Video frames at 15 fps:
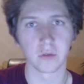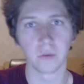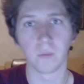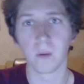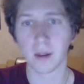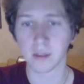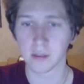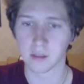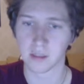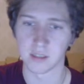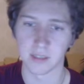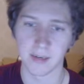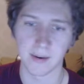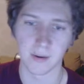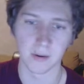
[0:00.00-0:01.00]
want the
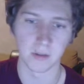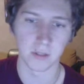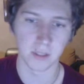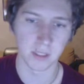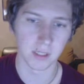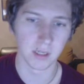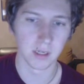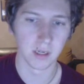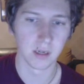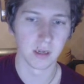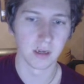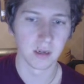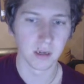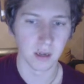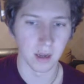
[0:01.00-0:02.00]
zeros
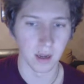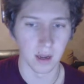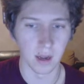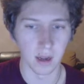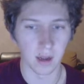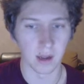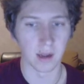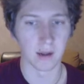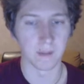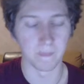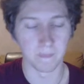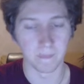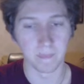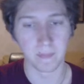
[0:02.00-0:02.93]
to